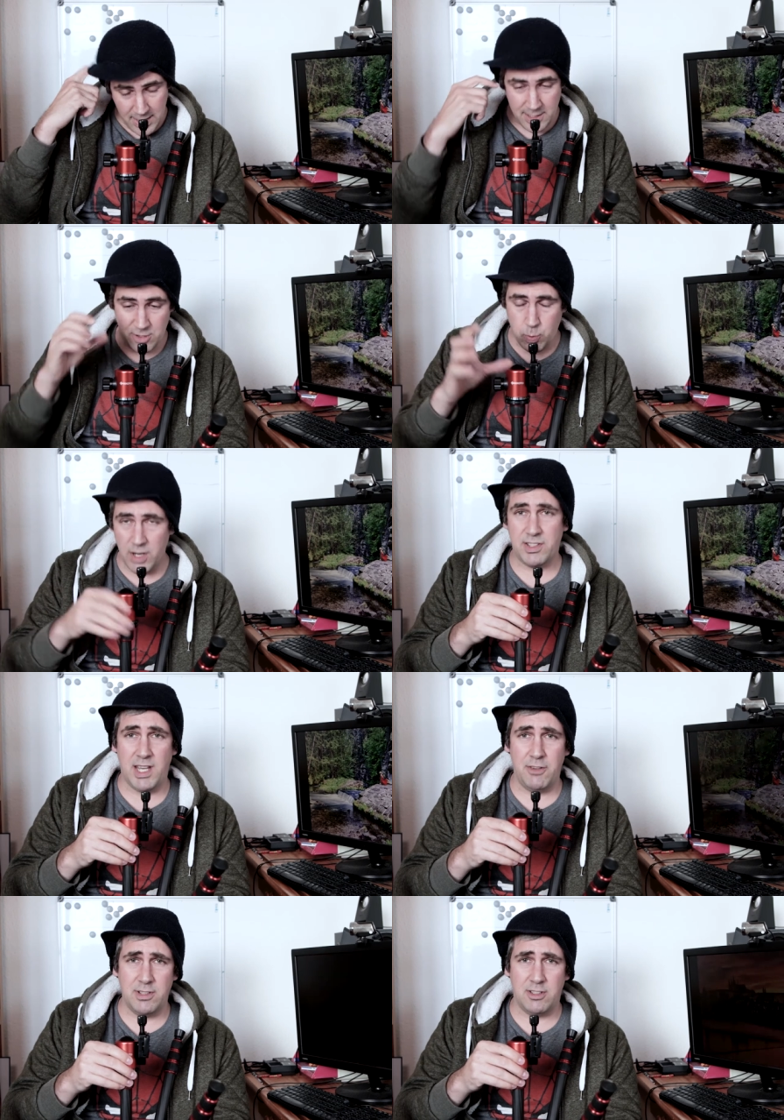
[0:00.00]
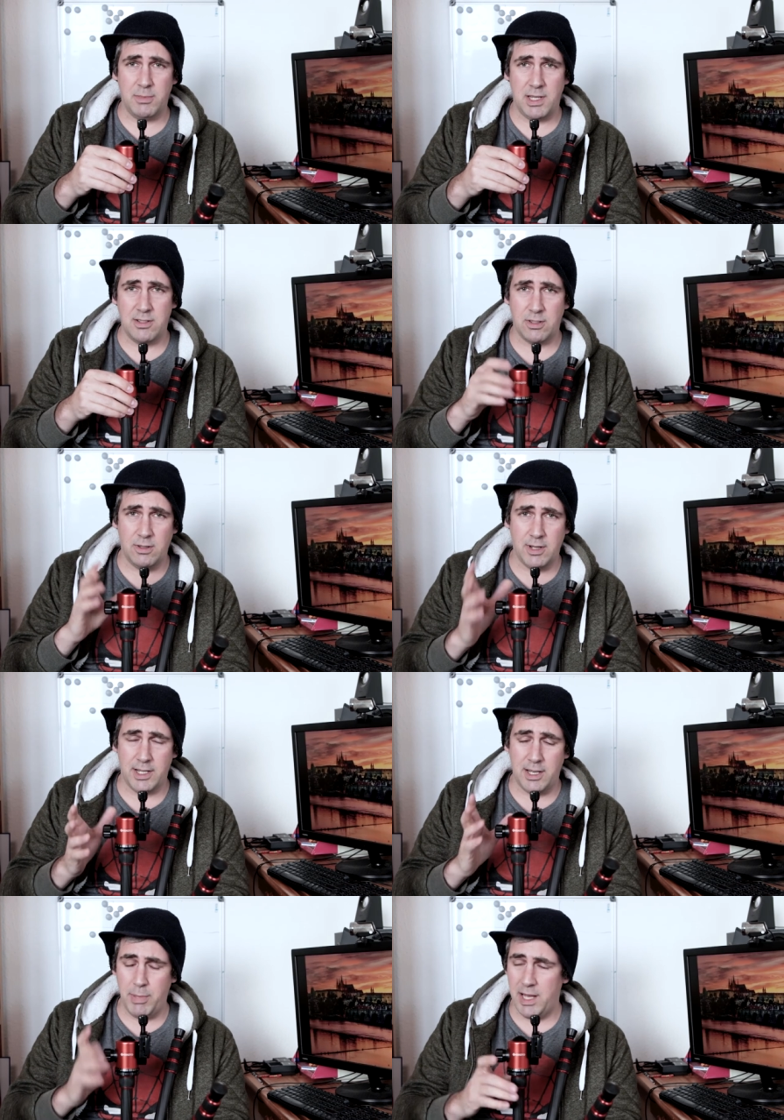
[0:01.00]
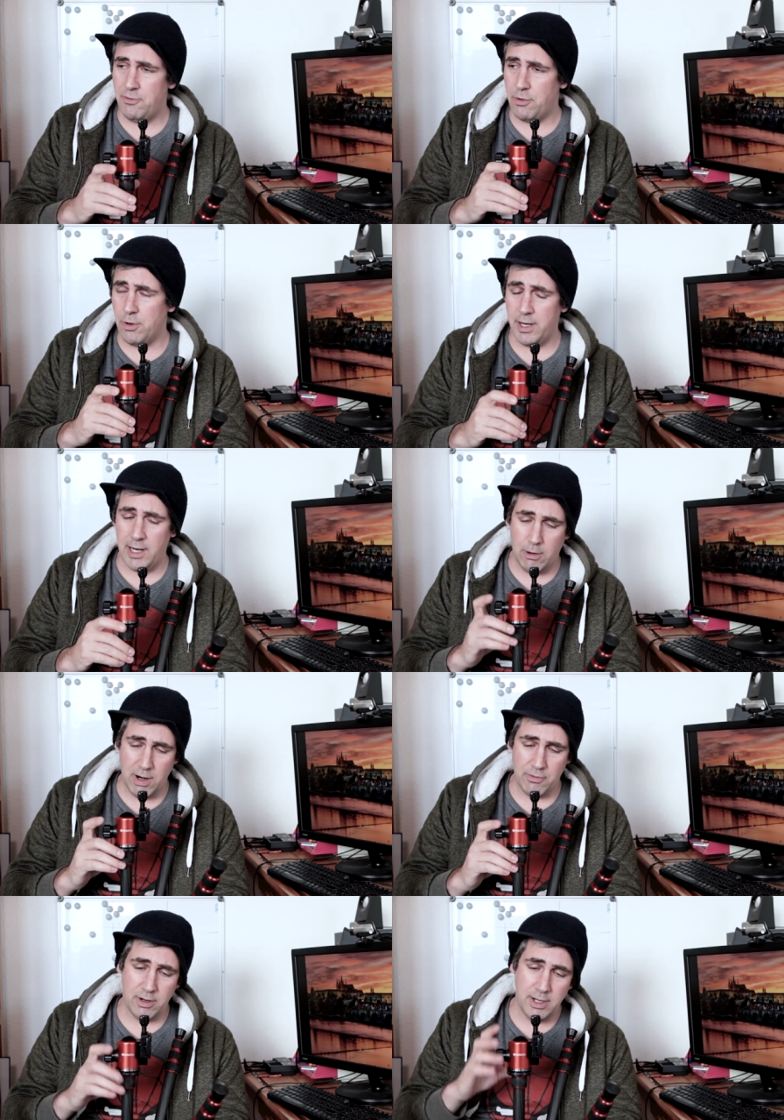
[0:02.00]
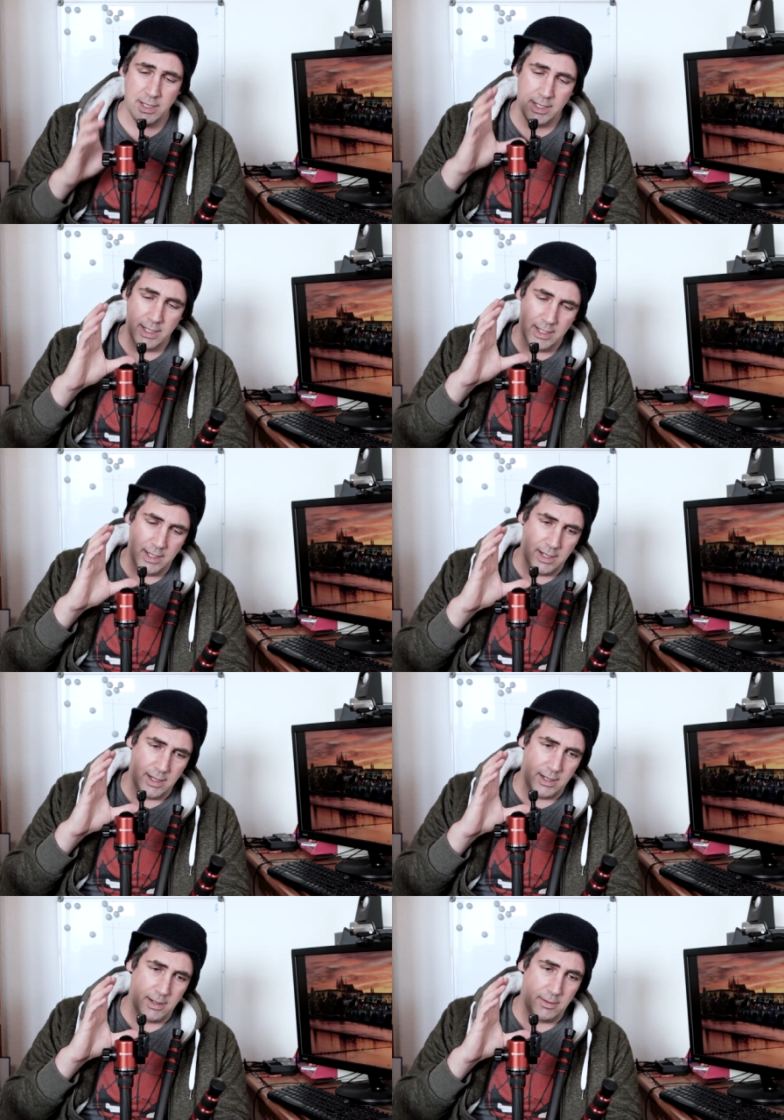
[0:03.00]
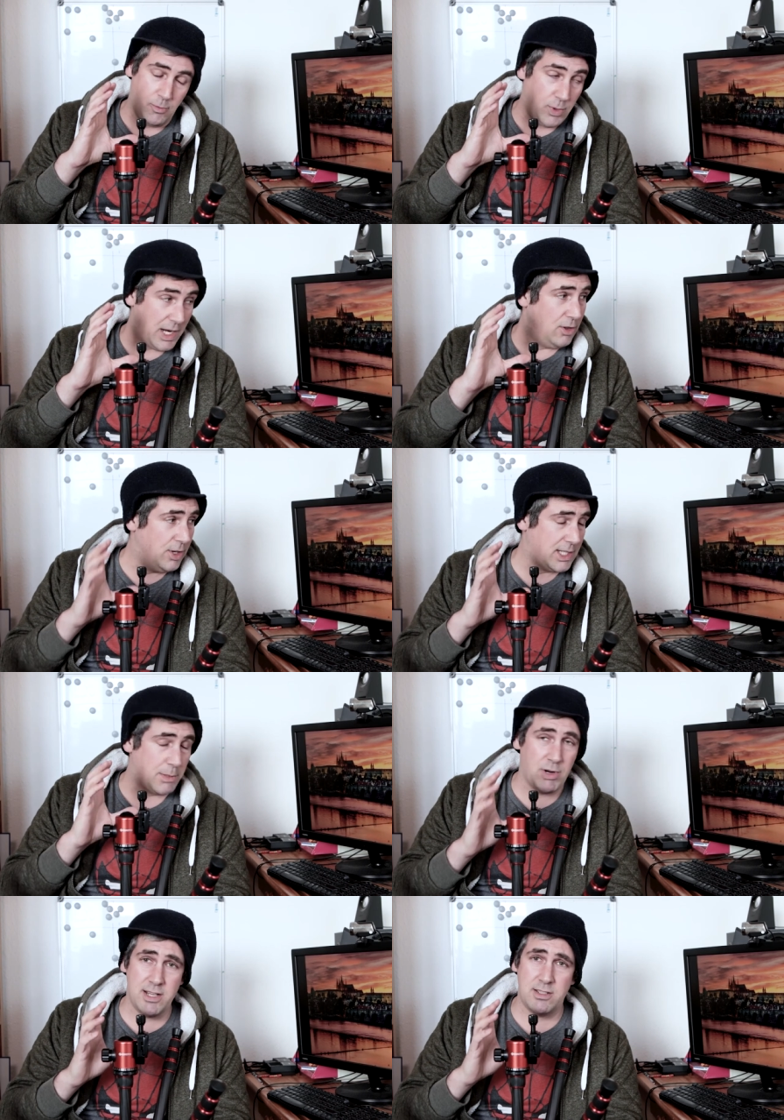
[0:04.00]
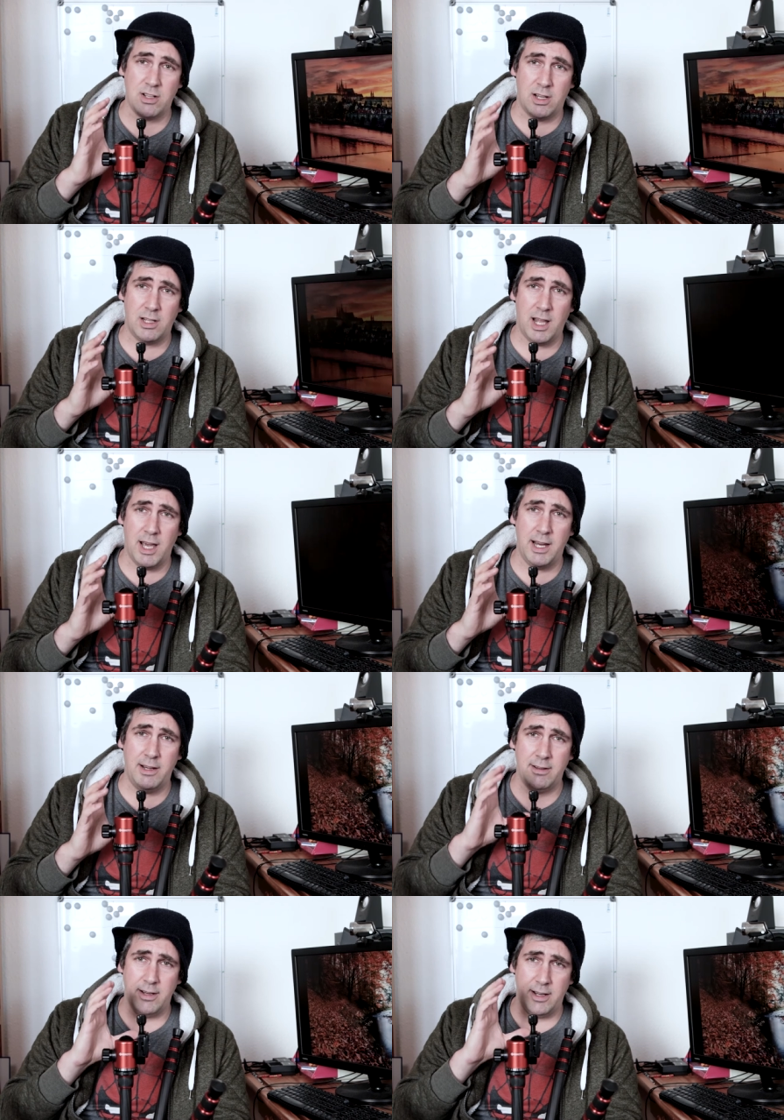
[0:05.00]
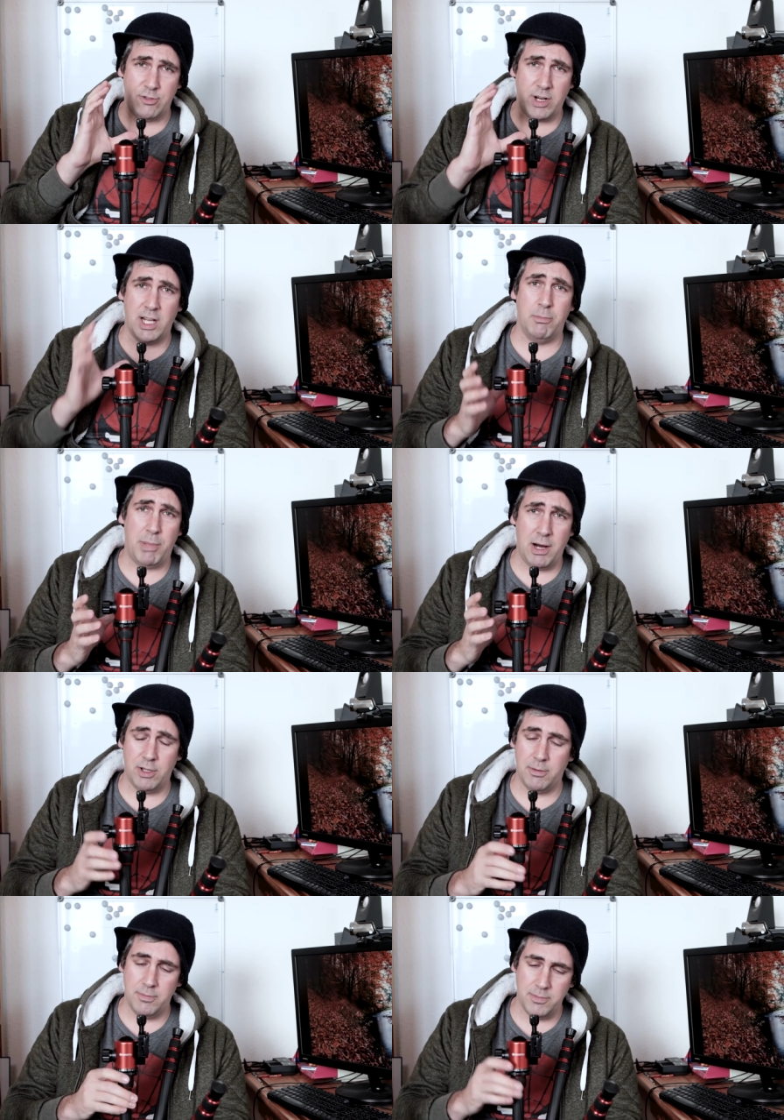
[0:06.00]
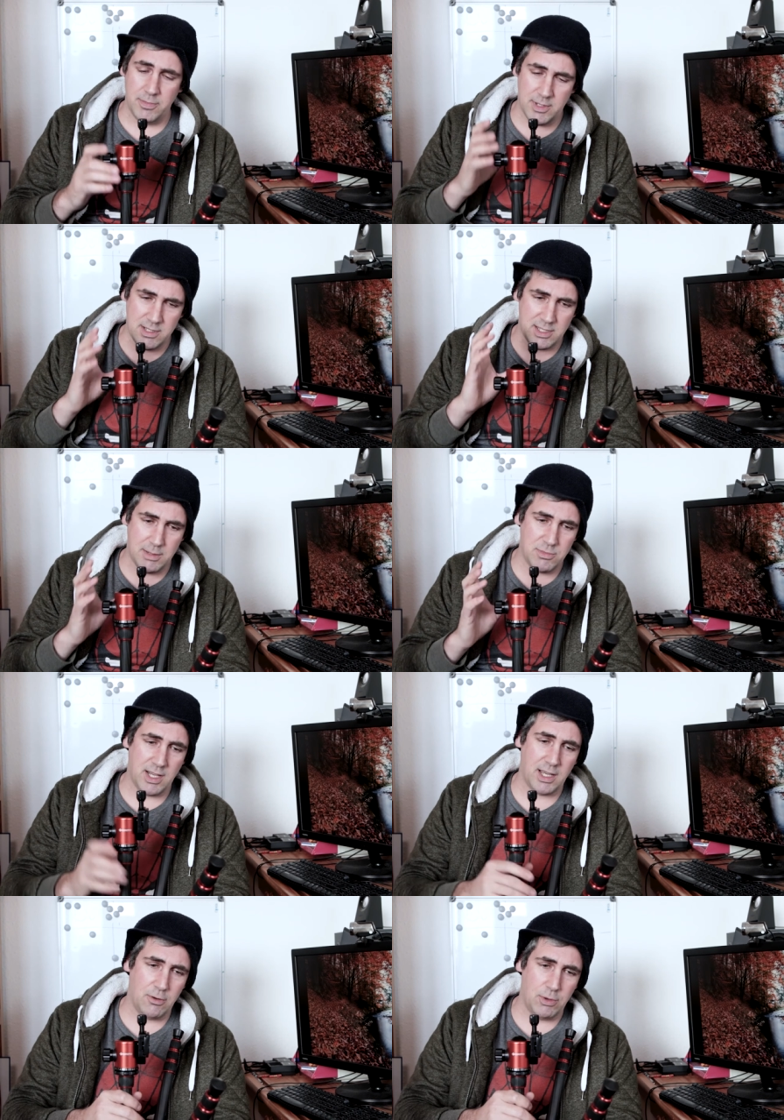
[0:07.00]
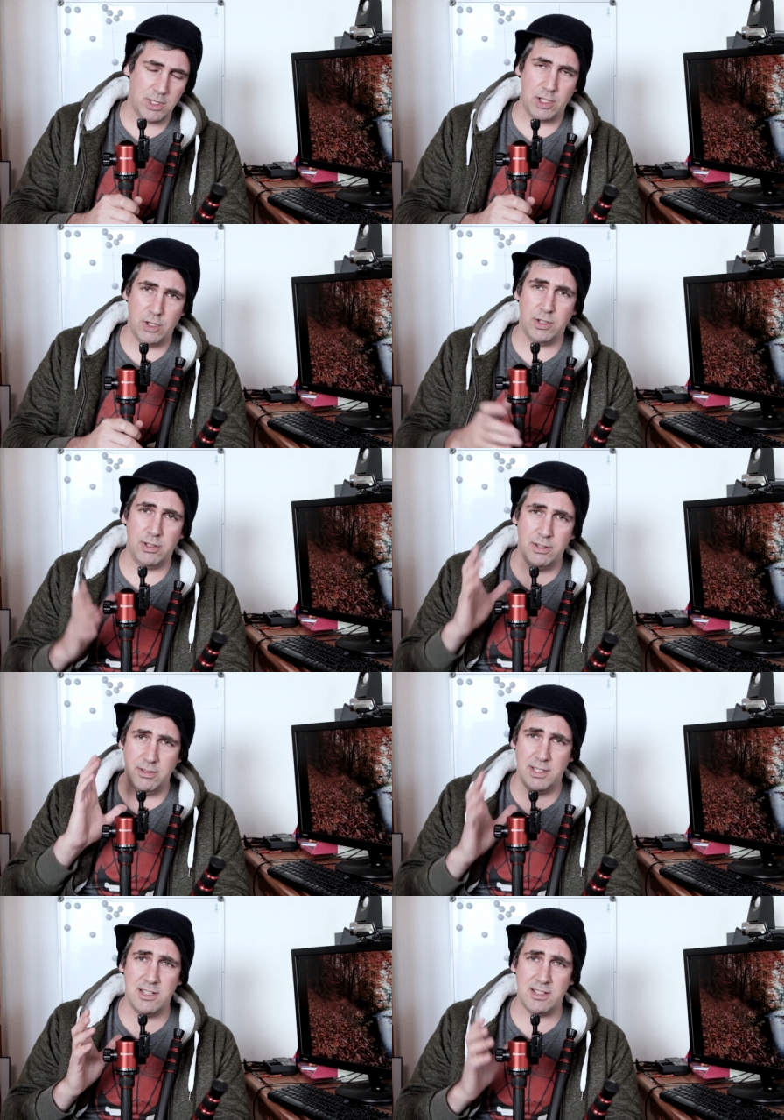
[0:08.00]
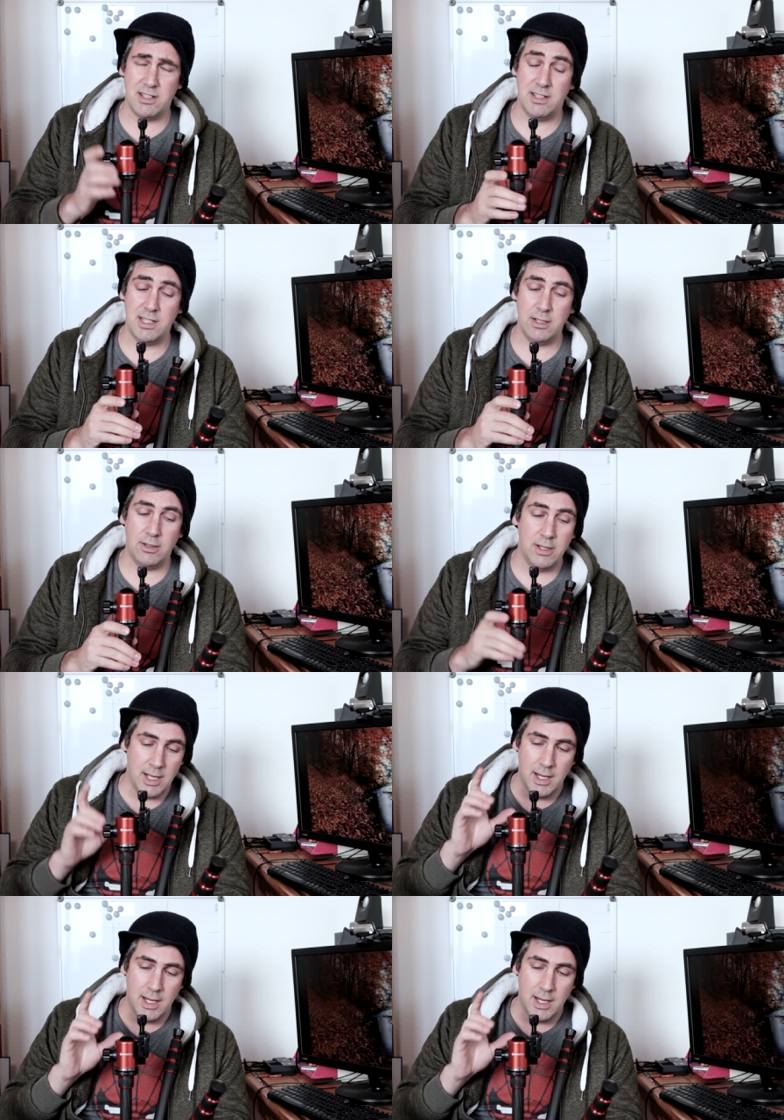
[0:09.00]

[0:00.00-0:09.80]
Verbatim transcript: This was gifted to me, so I didn't pay for it. However, uh, when I look at the prices online and try to compare them, this seems like a really good, decent deal.